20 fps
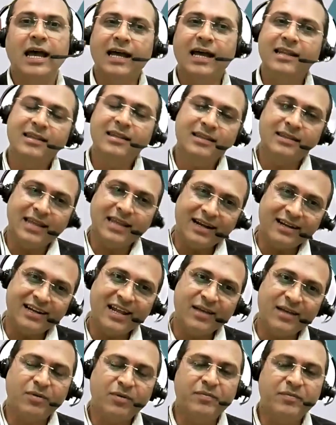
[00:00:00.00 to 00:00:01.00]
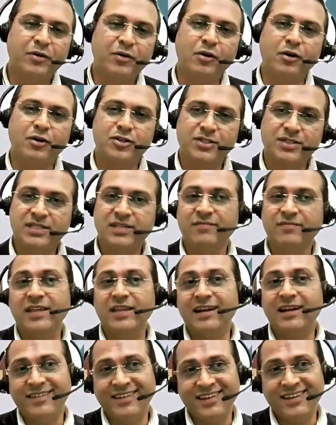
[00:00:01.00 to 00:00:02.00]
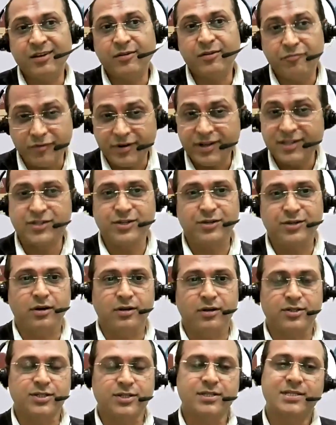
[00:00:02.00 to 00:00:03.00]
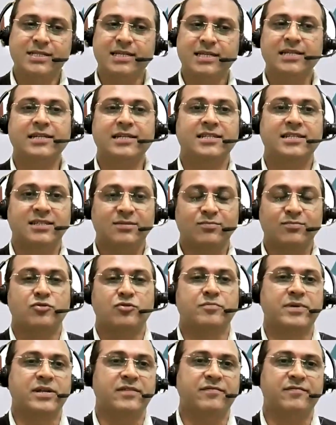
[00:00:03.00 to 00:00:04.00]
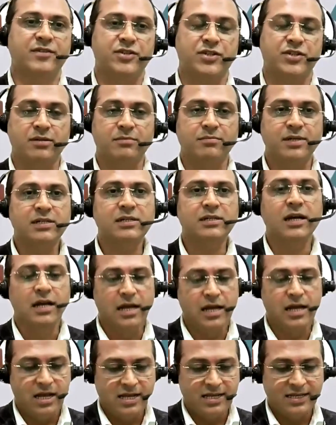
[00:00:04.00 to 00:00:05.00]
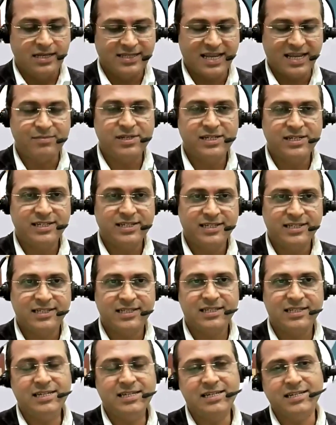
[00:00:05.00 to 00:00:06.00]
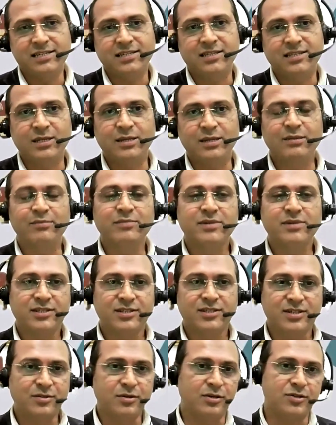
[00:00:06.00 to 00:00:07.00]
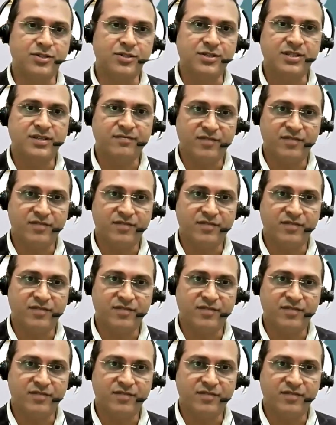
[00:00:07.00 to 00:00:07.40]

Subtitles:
And that type of decoctions, if they are taking a fresh decoctions, then it is a more beneficial. But simultaneously it's a 3 months decoctions.